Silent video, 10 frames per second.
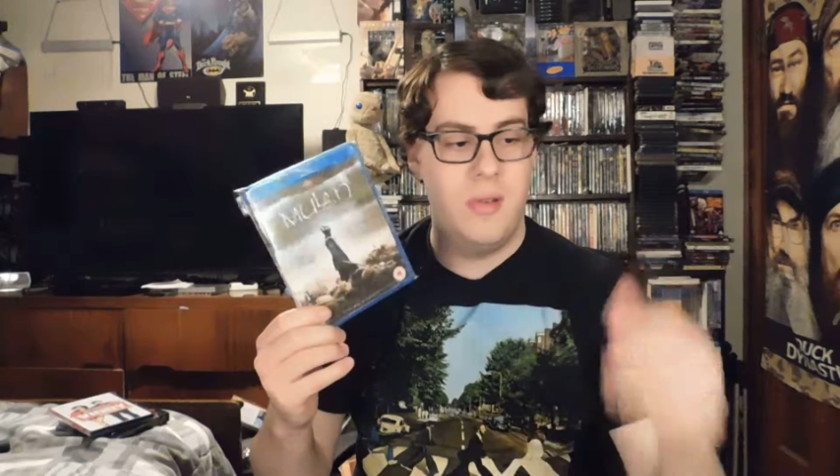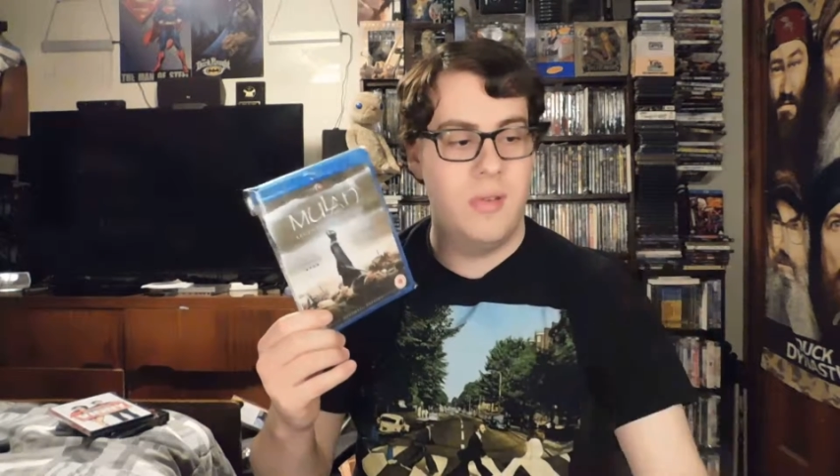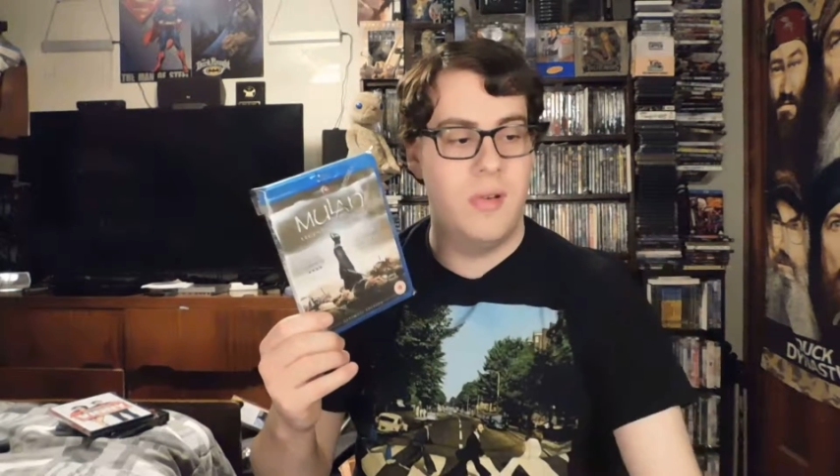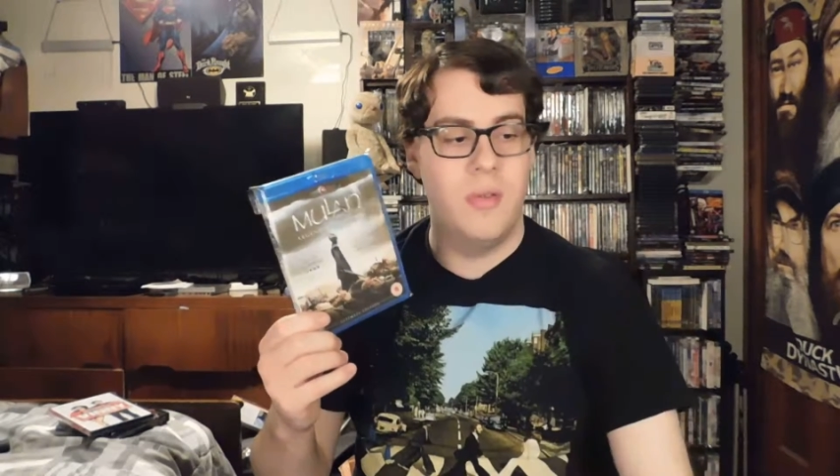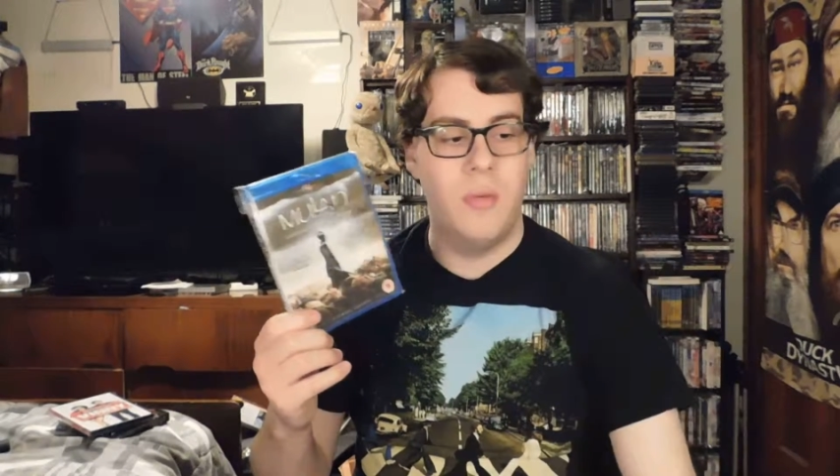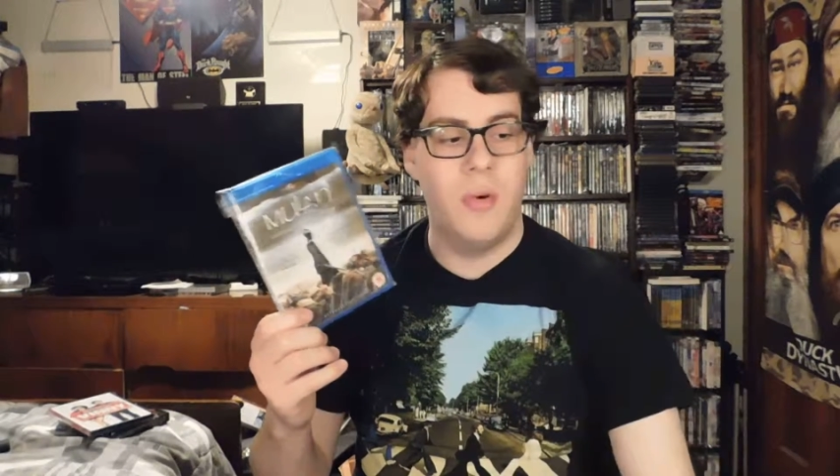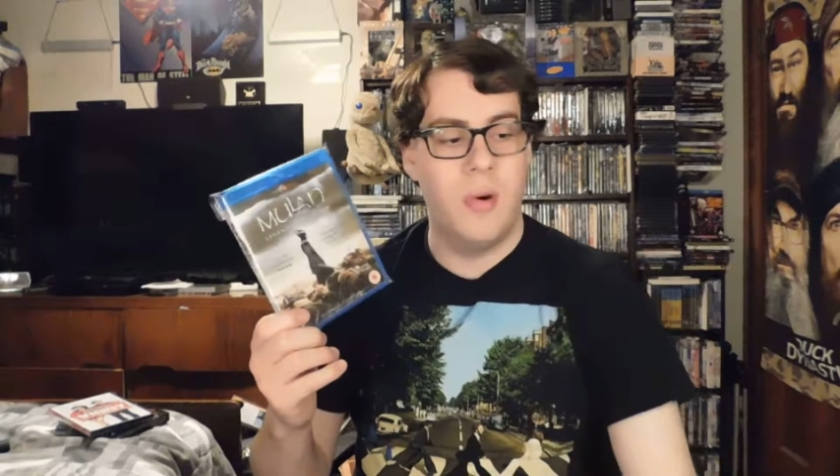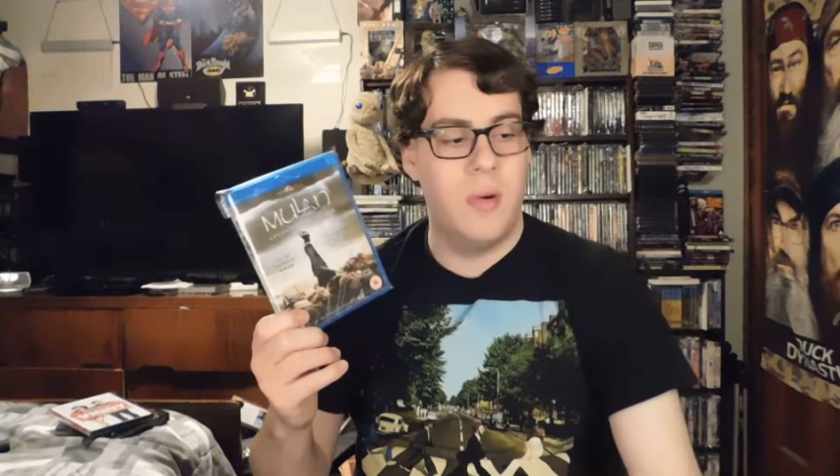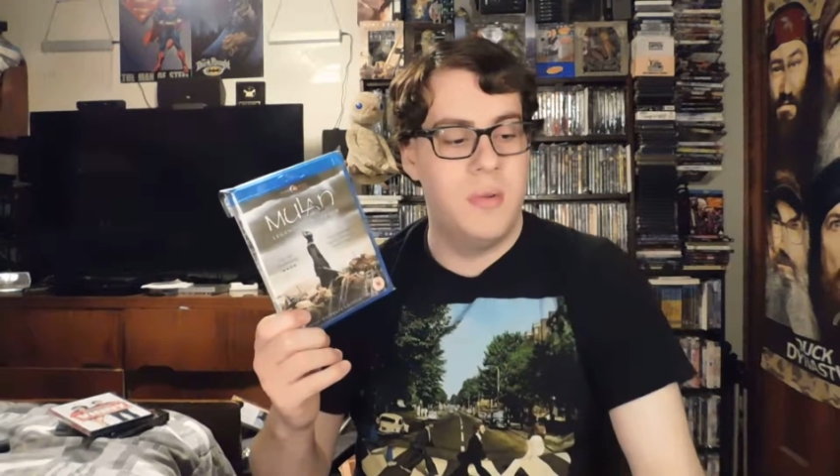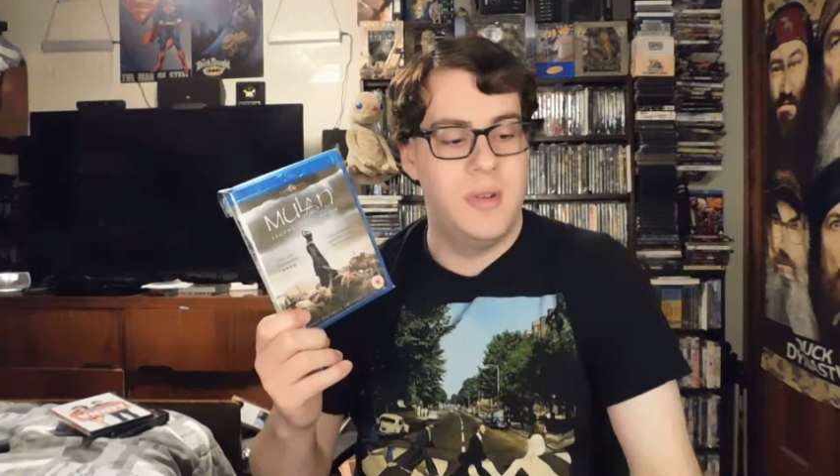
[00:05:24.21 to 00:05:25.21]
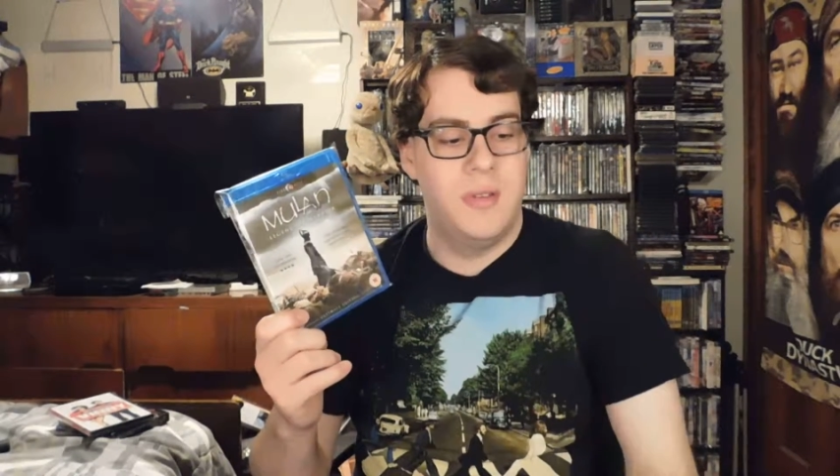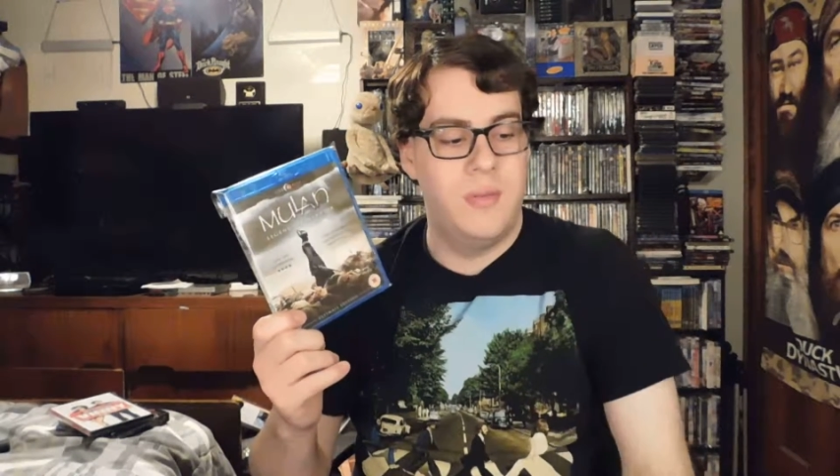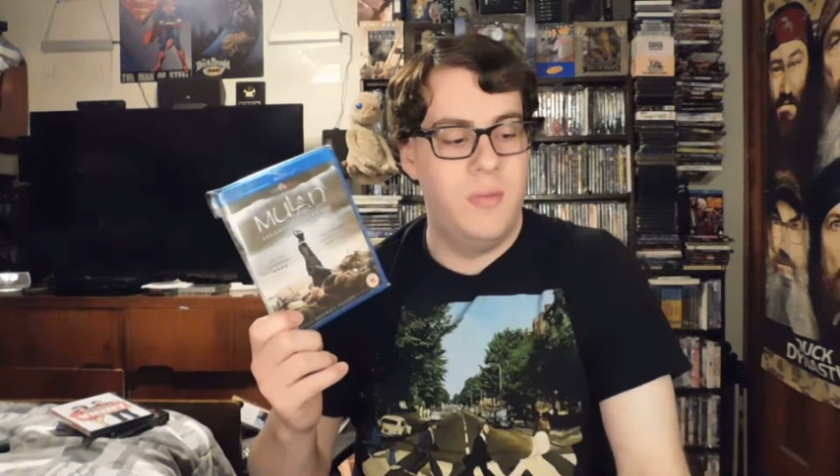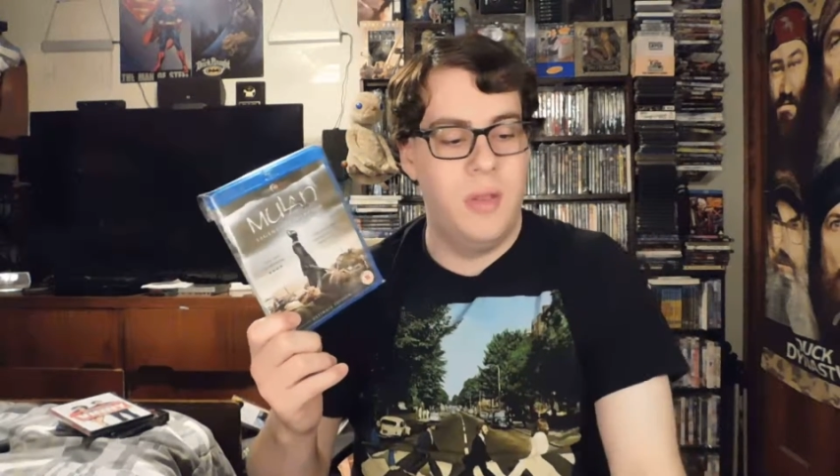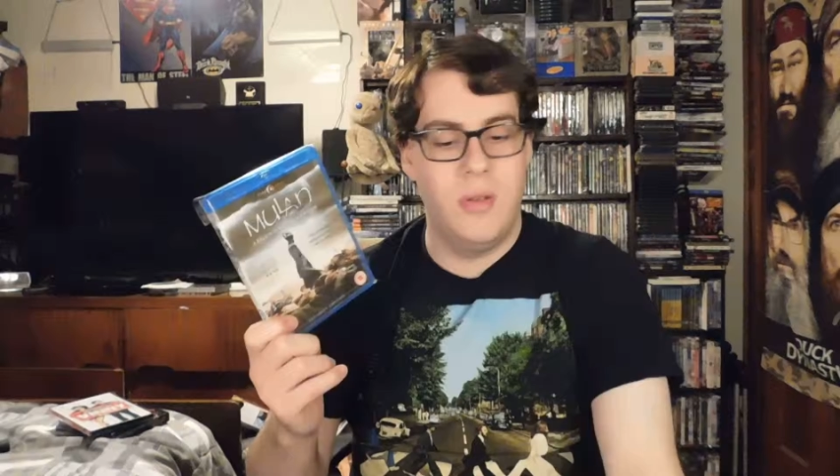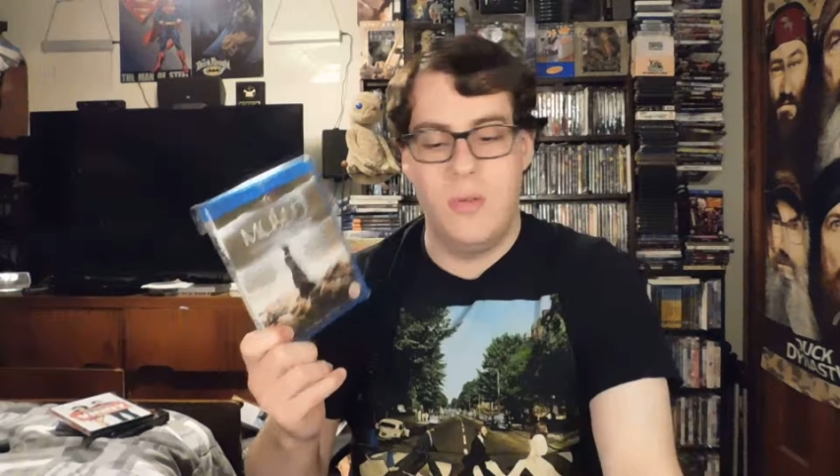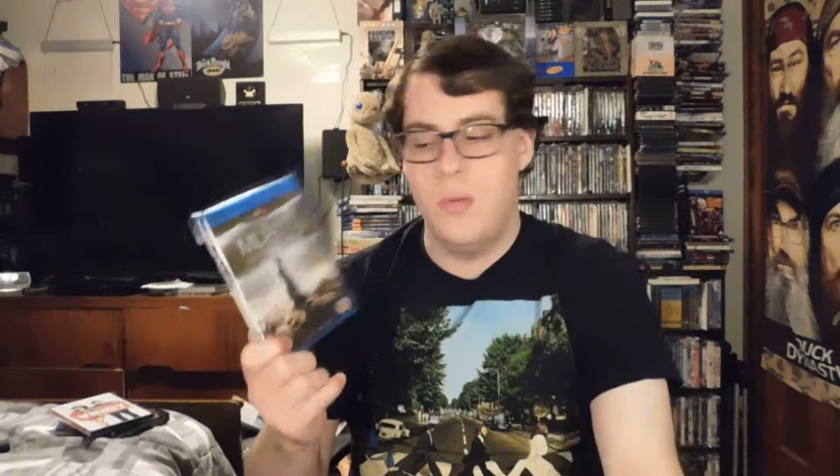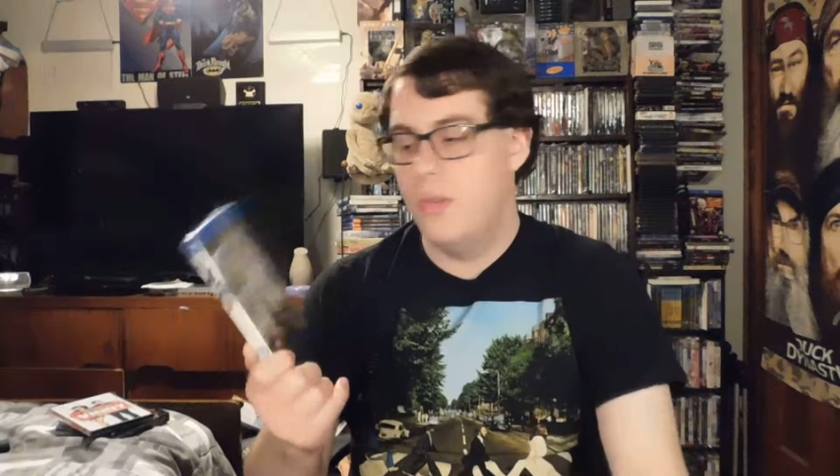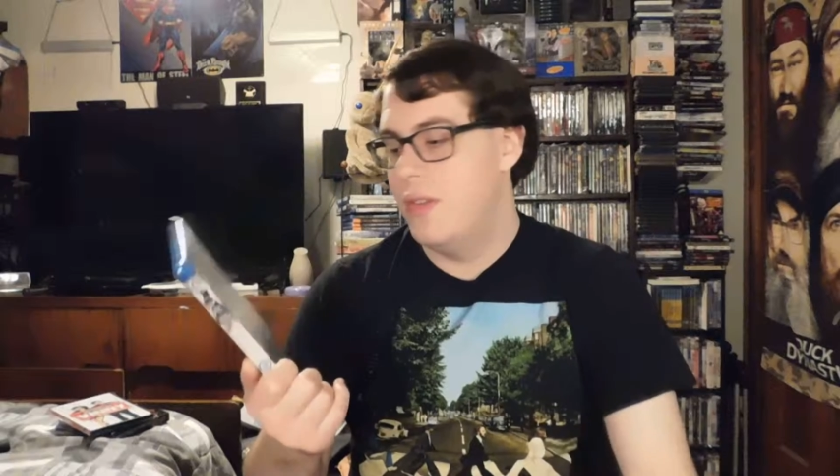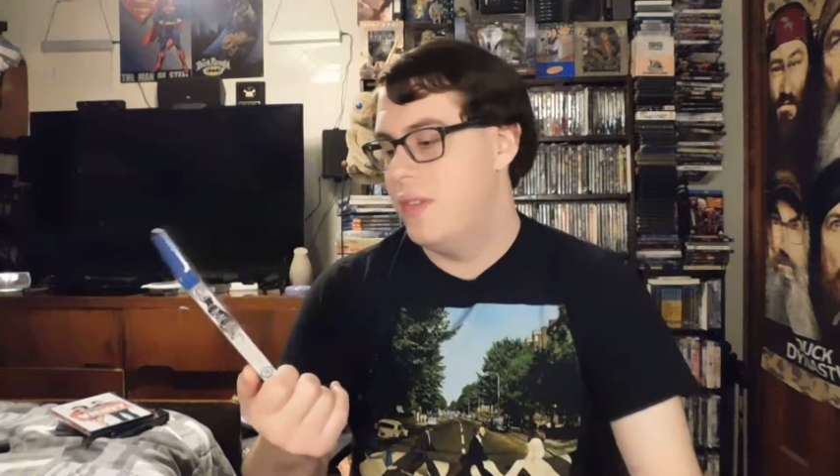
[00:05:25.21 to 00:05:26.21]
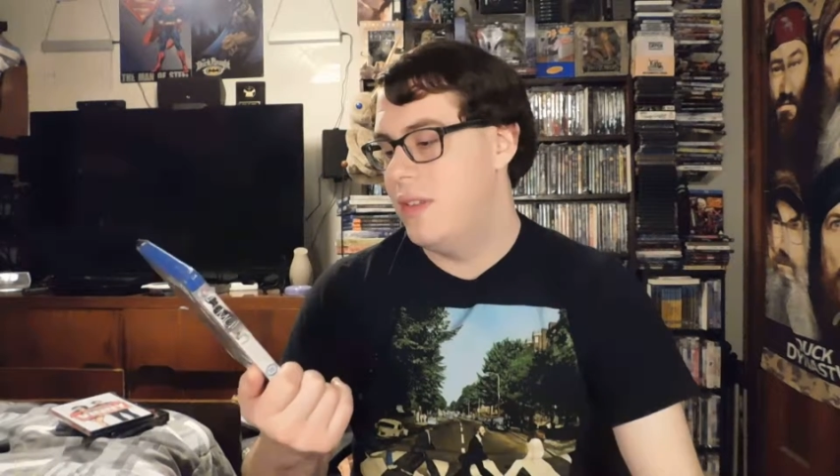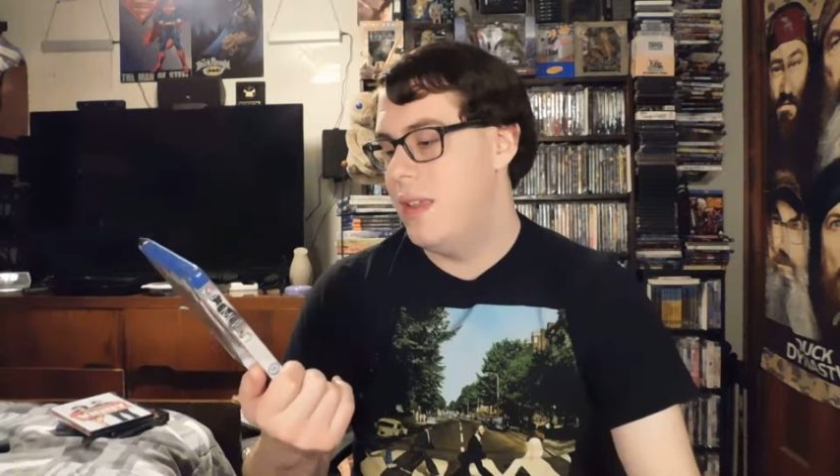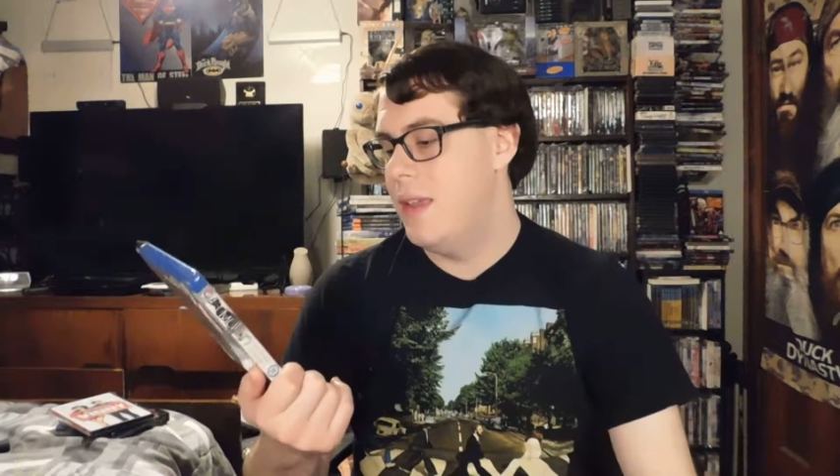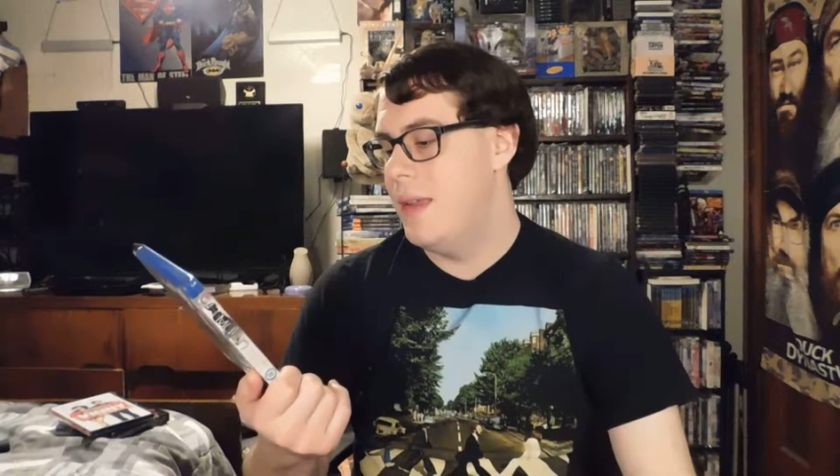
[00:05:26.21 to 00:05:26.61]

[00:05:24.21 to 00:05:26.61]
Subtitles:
during the war, which is really cool to see.